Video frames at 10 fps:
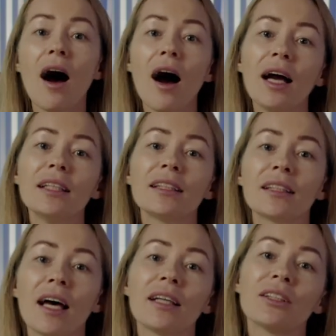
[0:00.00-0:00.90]
I
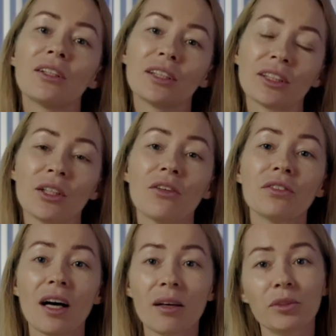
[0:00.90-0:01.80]
sat on a
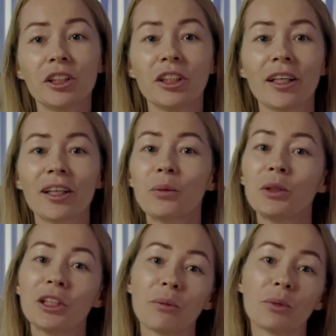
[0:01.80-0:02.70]
soft armchair
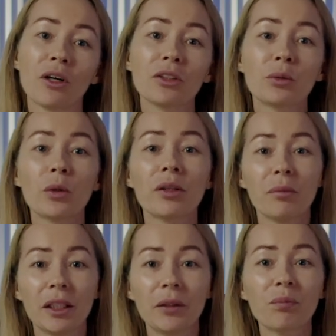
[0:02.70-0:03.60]
which I brought with
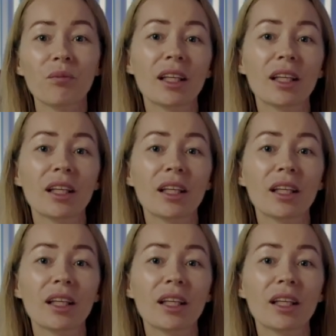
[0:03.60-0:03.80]
me,